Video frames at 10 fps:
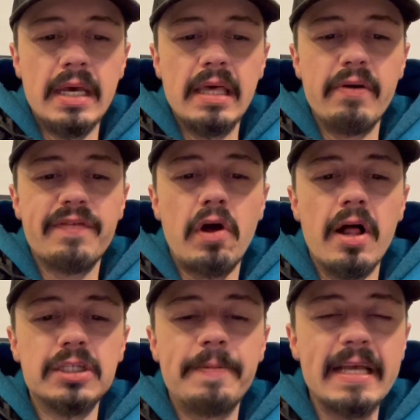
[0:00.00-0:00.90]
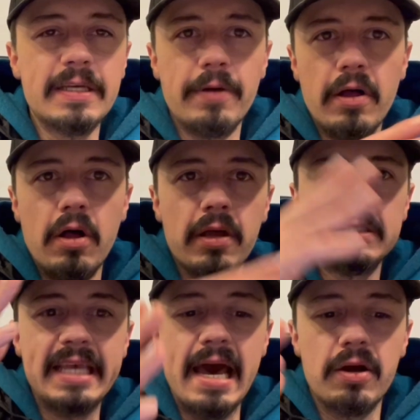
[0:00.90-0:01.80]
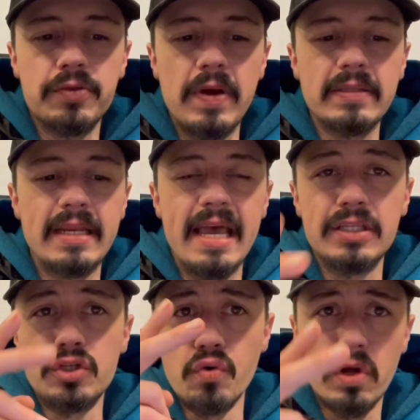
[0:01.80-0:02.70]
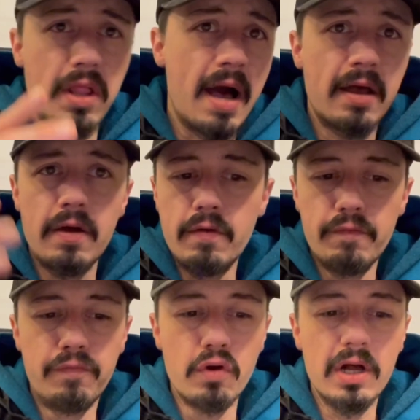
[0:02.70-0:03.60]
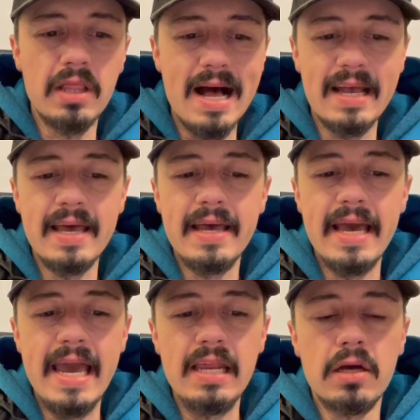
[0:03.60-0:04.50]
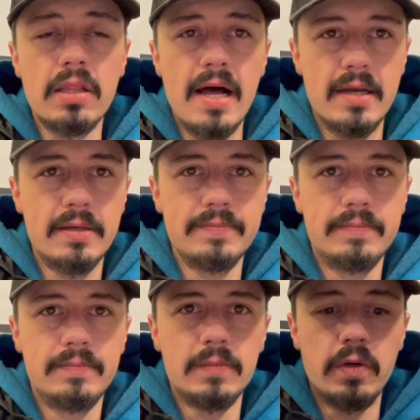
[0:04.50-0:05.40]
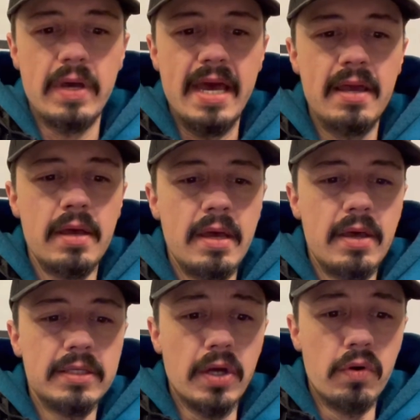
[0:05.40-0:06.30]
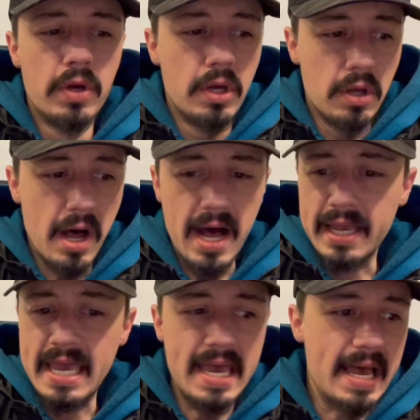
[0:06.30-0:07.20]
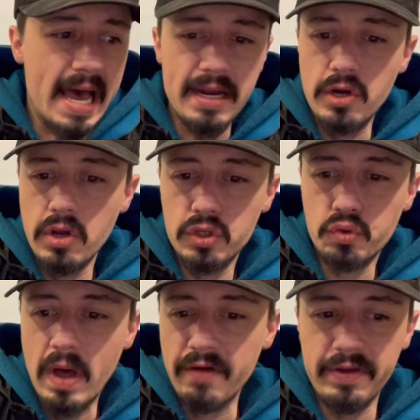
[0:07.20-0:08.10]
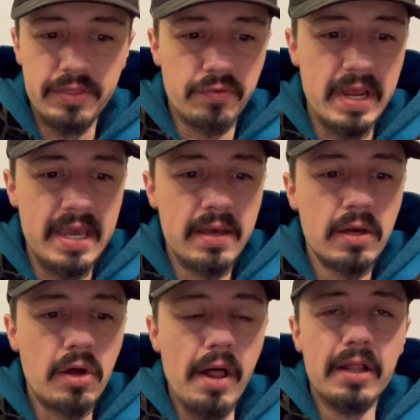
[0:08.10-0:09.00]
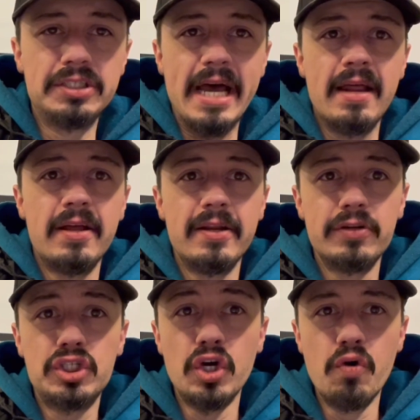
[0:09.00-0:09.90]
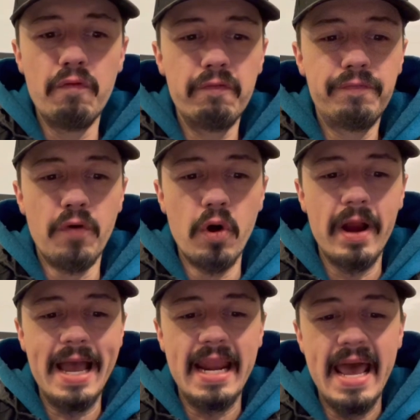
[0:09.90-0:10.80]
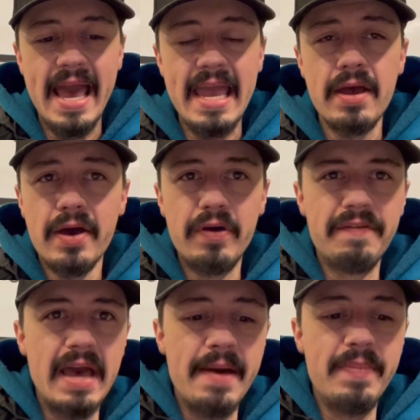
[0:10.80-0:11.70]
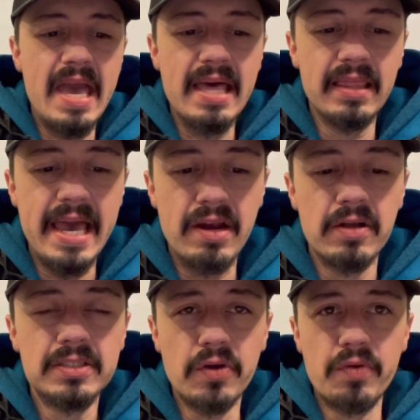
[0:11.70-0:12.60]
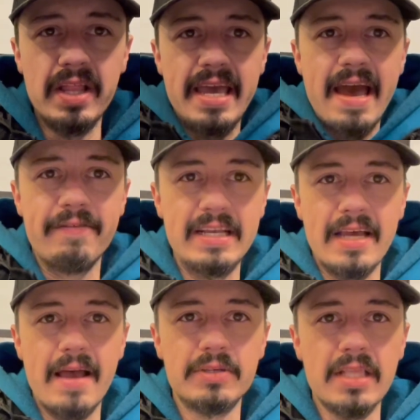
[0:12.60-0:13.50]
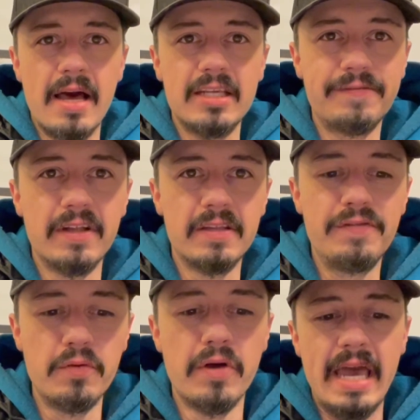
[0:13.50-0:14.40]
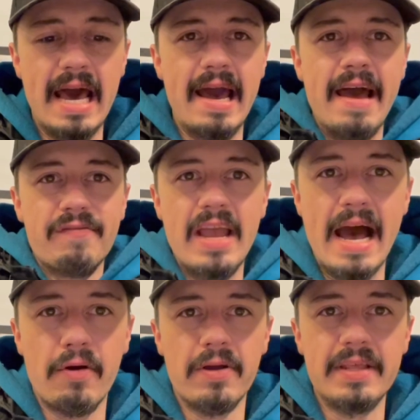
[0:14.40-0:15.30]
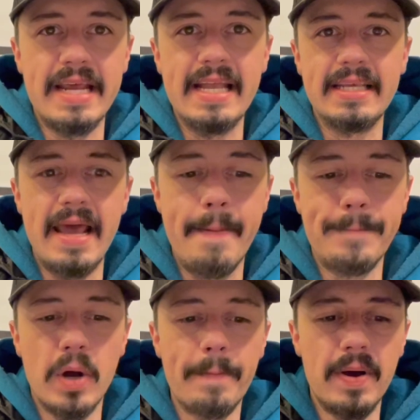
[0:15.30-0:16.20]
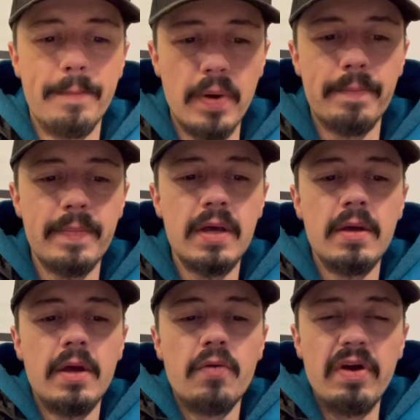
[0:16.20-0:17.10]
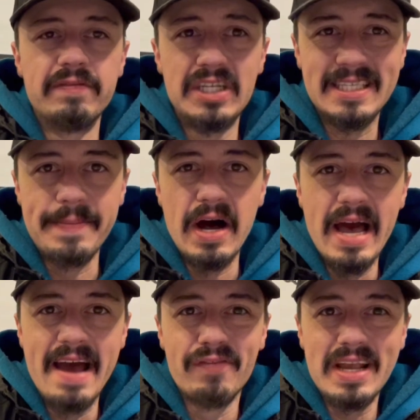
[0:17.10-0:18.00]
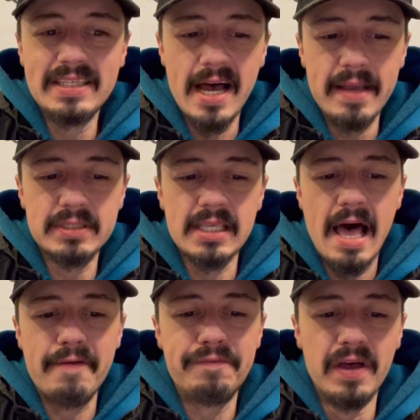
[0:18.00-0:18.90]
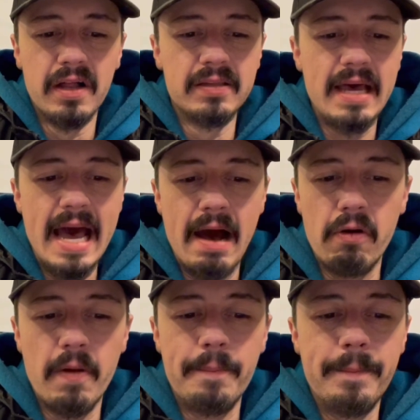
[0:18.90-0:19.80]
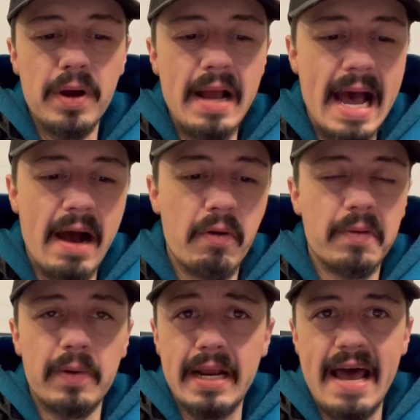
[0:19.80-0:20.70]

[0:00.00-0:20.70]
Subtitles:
And we have college basketball all scattered throughout the day. 2 o'clock, 4 o'clock, 8 o'clock. Okay? So, hockey at 12-3. College at 2, 4, and 8. We have NBA later. So really, every time slot is filled. If you look at every hour of the day today, boom, boom, boom. We have just about every time slot filled, hour per hour, we're going to